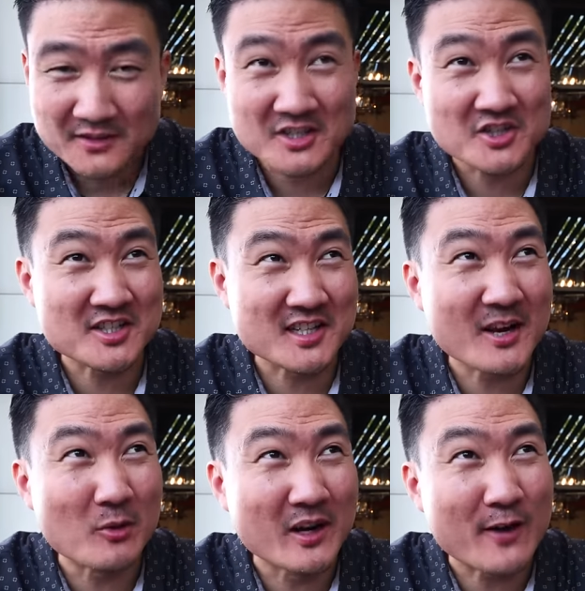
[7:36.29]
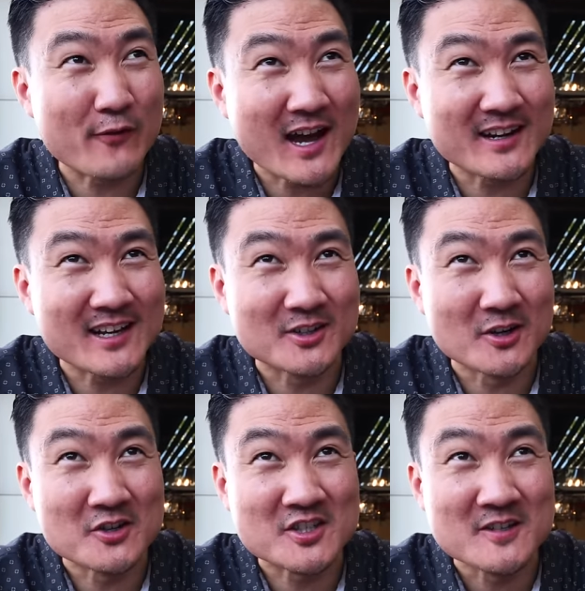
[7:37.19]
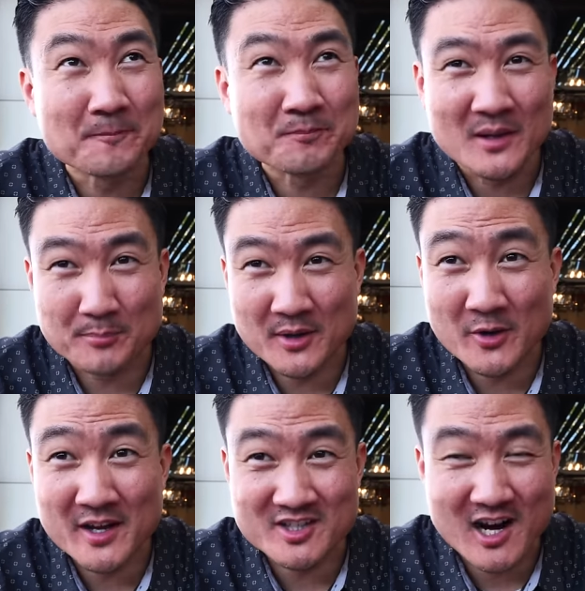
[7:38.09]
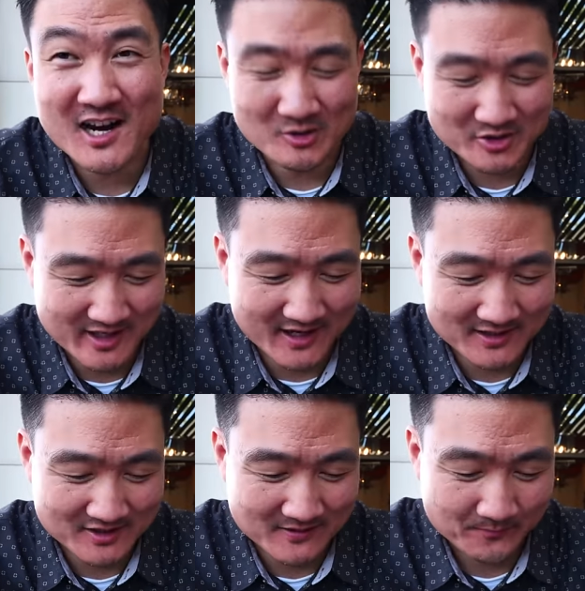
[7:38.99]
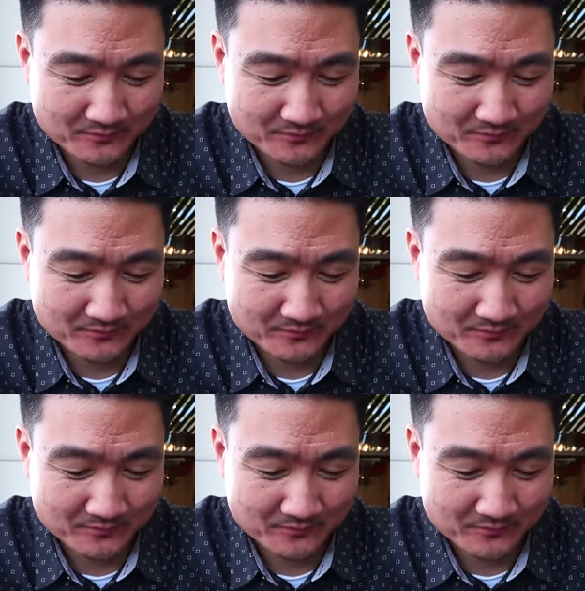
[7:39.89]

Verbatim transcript: Tastes just like what I've had at those birria taco stands.